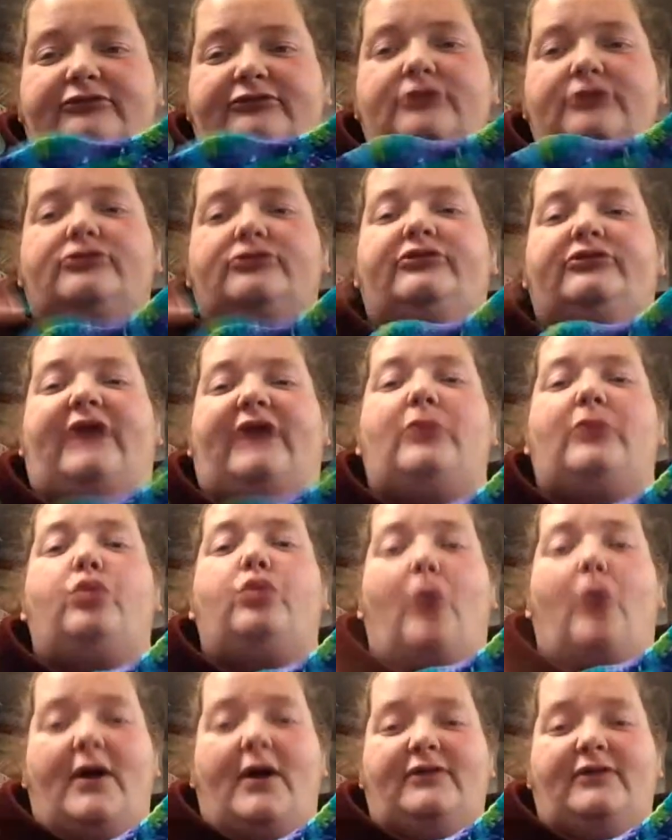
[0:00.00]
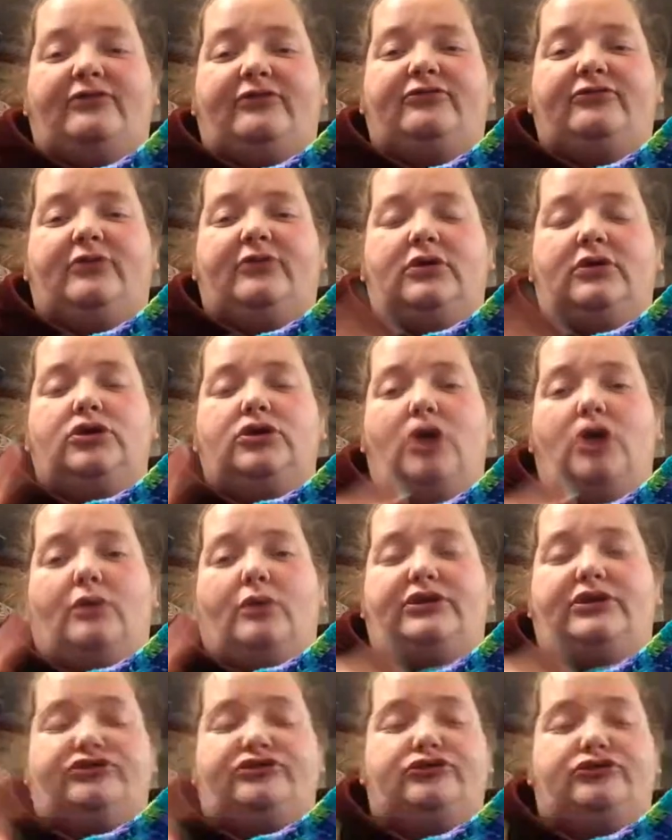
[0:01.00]
Because I was going
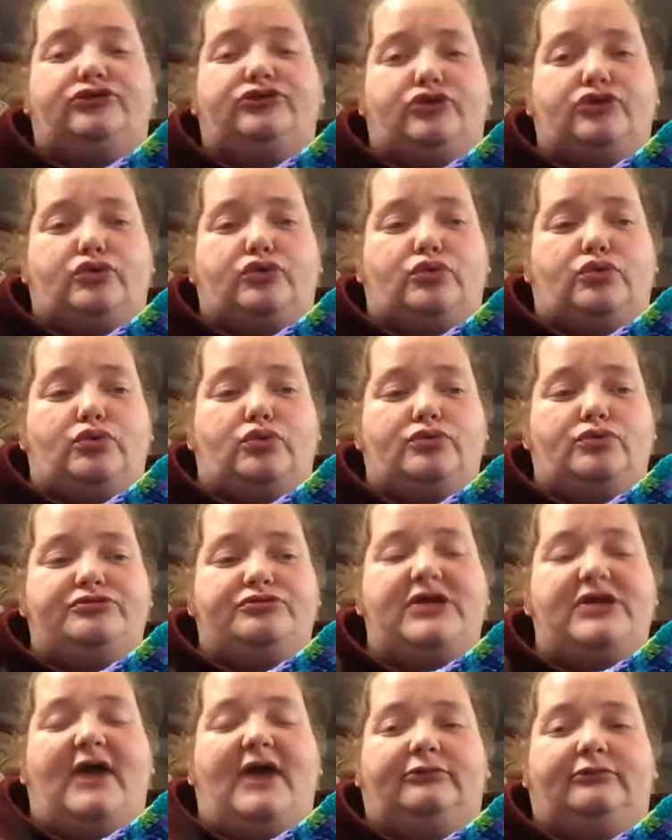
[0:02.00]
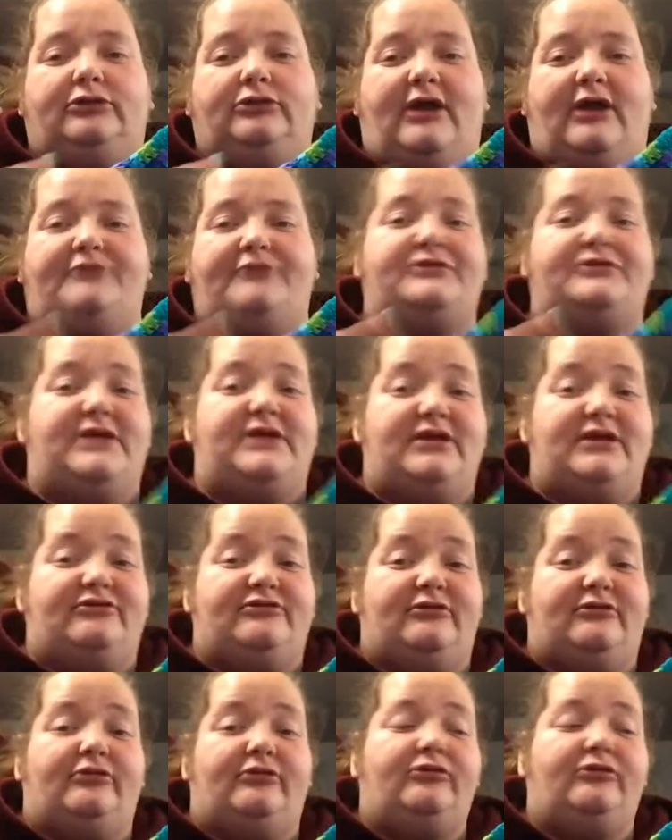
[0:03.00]
to do the Everlasting
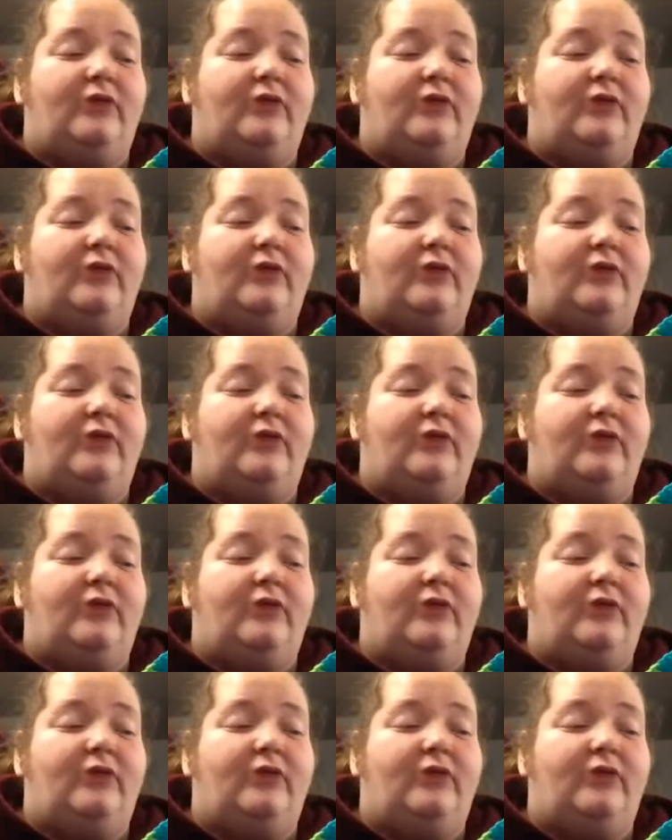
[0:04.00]
Innocence